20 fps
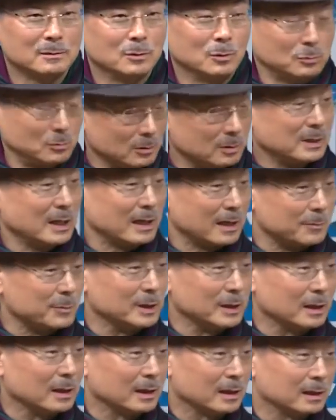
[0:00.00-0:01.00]
Who are these
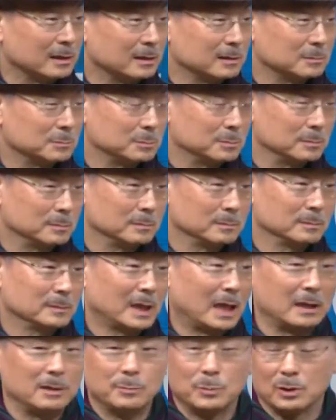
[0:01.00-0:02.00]
people?
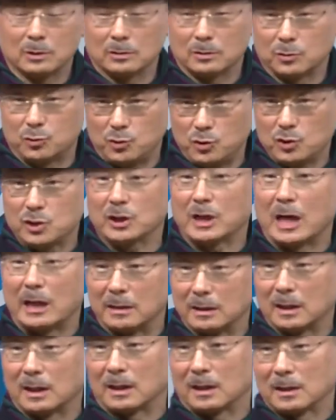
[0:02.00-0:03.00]
Those who are too
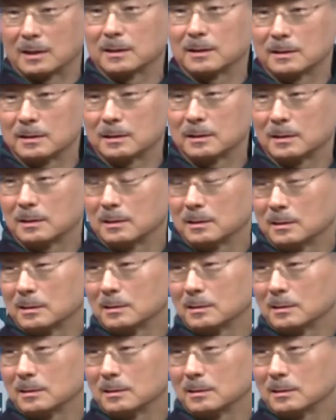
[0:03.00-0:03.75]
old to get a job.